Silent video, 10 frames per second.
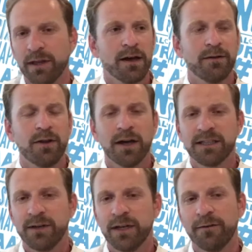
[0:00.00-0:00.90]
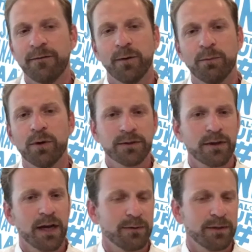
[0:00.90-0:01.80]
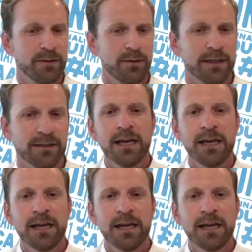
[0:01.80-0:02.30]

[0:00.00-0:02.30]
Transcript: we launch every year for postgraduate students,